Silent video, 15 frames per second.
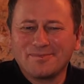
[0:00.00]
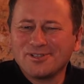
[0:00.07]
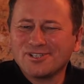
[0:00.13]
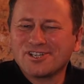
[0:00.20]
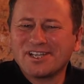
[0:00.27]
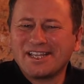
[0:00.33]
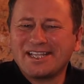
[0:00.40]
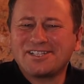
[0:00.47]
I'm not
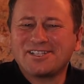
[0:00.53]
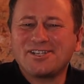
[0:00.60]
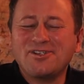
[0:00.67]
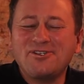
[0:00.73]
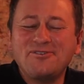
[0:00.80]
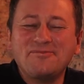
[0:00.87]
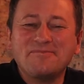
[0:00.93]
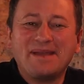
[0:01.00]
sure there are
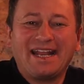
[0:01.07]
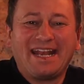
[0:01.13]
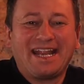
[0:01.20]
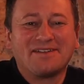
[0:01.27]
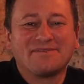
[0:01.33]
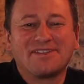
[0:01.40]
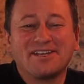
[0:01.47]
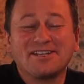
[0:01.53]
too many
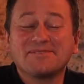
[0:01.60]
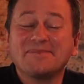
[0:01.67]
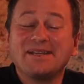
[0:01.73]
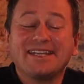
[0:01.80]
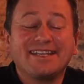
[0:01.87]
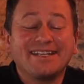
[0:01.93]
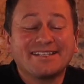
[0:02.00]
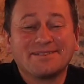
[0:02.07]
of those,
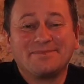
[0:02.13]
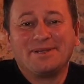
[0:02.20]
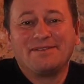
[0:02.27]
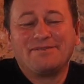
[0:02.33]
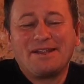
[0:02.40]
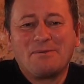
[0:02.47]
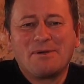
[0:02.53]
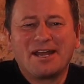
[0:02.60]
making some
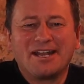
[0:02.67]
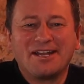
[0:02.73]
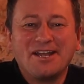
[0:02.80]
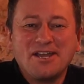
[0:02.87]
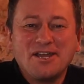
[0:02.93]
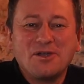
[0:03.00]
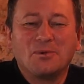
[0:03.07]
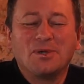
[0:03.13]
lovely wine and
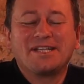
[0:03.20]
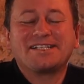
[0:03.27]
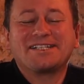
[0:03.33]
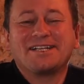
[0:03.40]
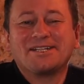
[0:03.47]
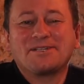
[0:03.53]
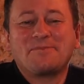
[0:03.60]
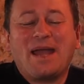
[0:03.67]
with
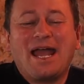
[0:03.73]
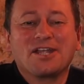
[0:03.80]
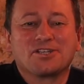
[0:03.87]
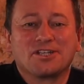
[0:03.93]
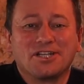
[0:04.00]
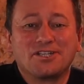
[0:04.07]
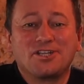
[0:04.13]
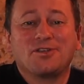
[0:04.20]
such
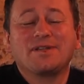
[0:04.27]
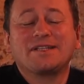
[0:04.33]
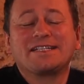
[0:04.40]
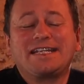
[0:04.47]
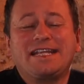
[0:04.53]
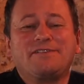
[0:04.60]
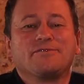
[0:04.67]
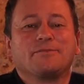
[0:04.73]
passion, as you can
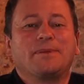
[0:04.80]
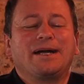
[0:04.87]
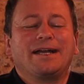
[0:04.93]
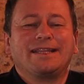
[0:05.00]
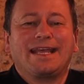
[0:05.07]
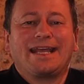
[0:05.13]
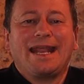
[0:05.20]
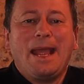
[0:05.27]
see from
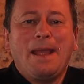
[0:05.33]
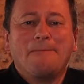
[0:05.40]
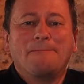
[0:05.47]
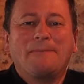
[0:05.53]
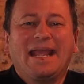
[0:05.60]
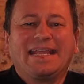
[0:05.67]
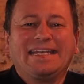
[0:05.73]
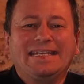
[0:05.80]
behind that
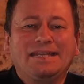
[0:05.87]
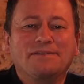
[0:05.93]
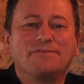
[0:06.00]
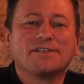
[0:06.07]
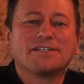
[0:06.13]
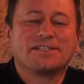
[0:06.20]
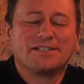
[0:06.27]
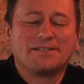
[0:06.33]

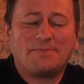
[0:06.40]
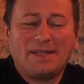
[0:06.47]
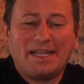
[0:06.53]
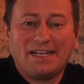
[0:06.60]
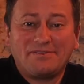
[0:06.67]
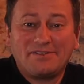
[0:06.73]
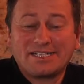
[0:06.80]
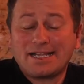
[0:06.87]
magnificent
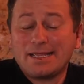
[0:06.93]
beard of his.